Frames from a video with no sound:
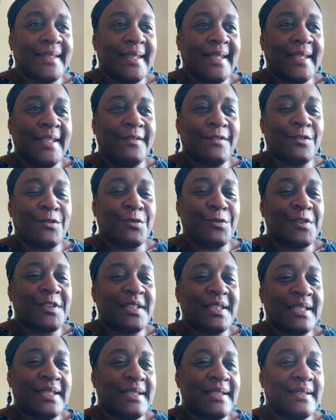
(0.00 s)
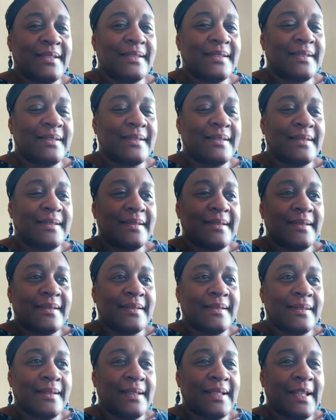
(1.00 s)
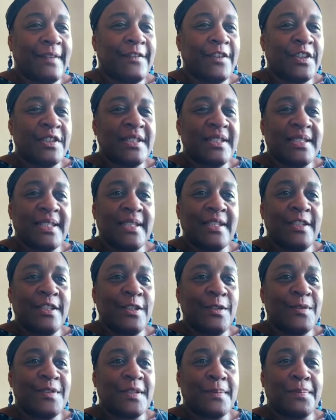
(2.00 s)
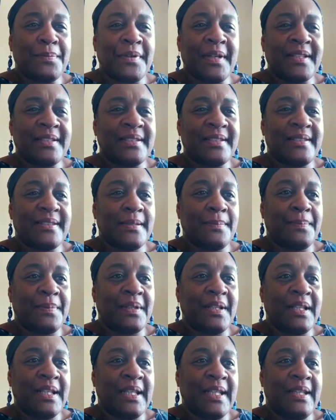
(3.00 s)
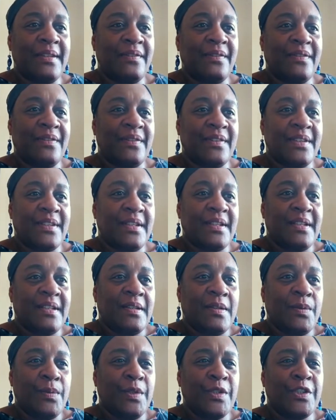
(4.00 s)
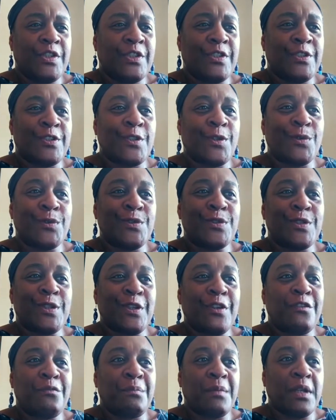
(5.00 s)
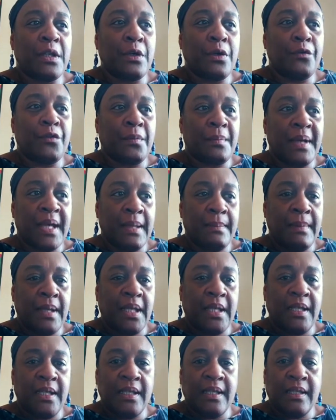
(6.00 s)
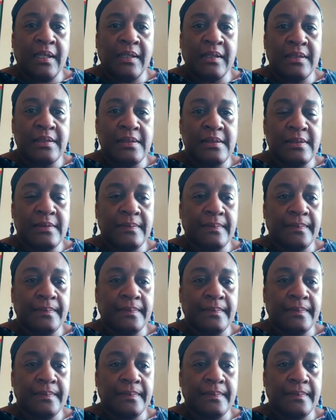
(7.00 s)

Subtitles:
I have trusted and have continued to practice a belief which has so served me over my many years.